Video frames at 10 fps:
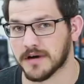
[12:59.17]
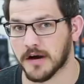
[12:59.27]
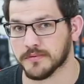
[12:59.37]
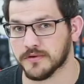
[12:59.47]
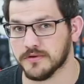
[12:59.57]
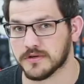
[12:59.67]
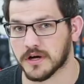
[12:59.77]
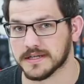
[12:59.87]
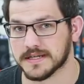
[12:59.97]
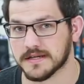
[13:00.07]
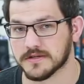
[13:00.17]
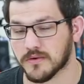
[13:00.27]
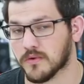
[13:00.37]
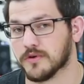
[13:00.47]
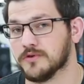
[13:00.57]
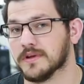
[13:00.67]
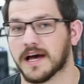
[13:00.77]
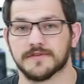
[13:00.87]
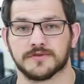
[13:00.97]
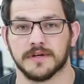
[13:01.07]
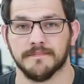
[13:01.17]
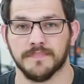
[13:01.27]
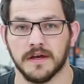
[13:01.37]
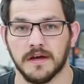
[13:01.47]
I upload new content or do a live stream.